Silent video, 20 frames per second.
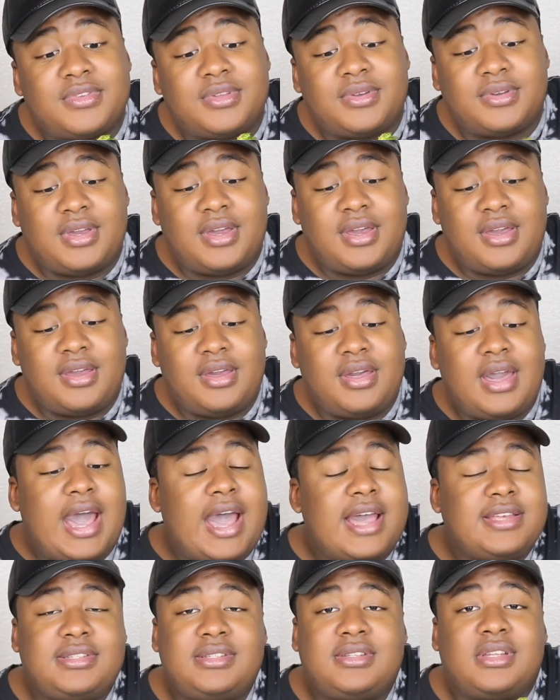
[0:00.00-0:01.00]
Okay,
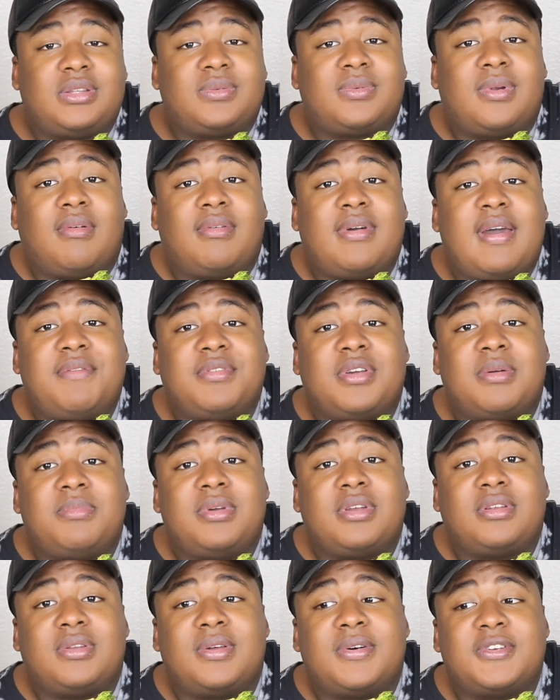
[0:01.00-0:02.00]
I see nothing wrong with having a
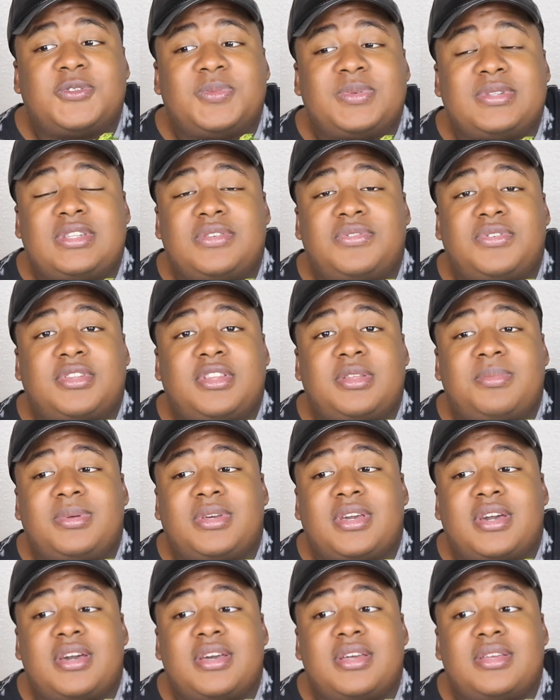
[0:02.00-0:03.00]
big nose, specifically
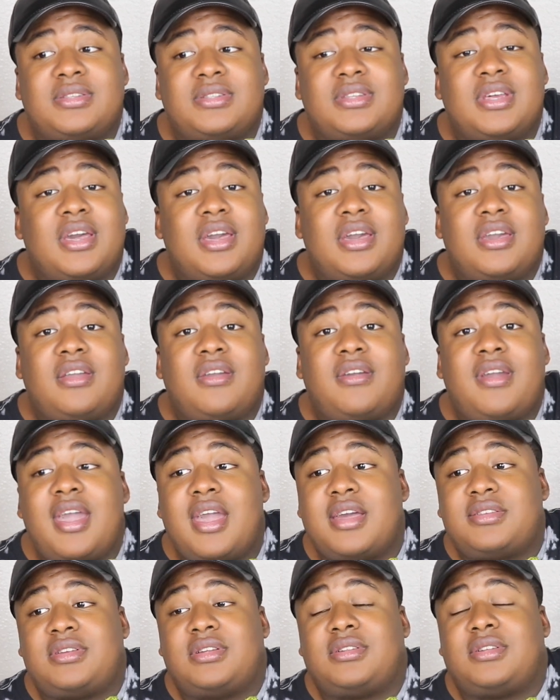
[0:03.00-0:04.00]
because your
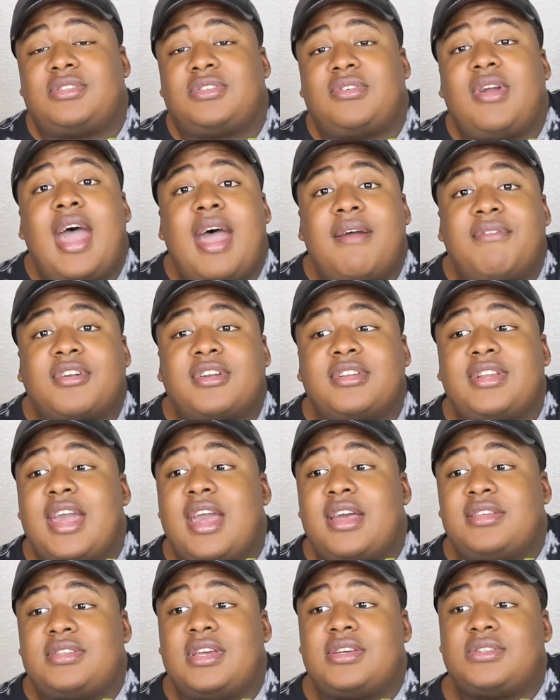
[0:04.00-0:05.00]
ancestors, your African
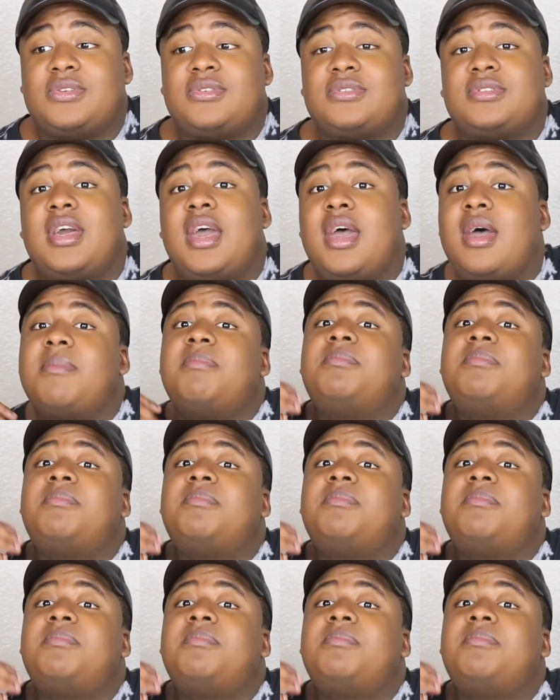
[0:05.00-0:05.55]
ancestors,